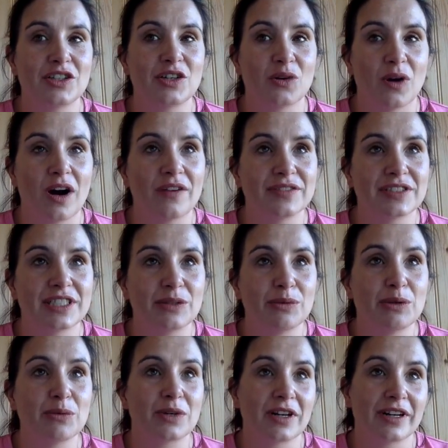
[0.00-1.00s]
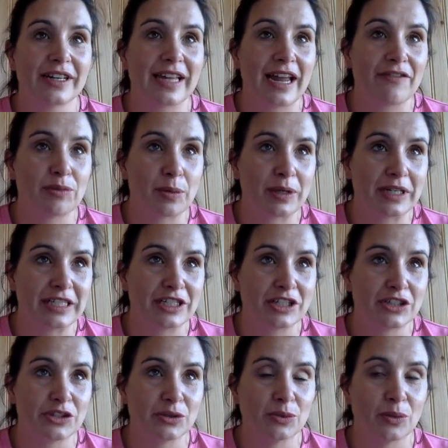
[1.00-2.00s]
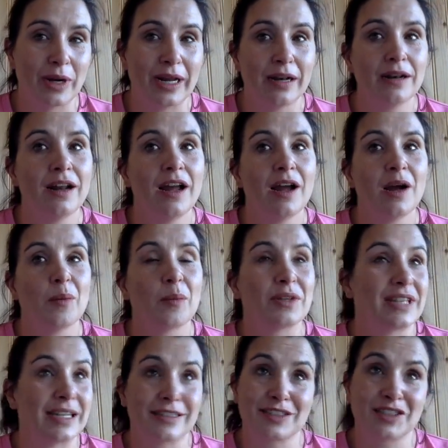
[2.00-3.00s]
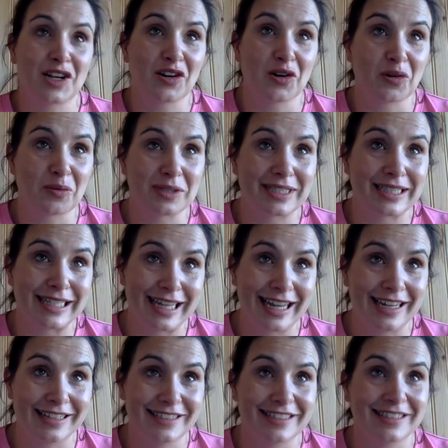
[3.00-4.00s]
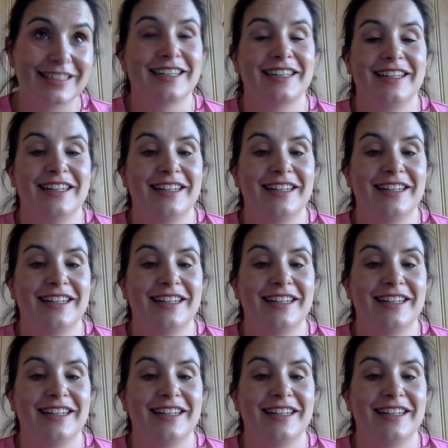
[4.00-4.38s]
you know, obviously we would like everybody to do well, but that's not always the case.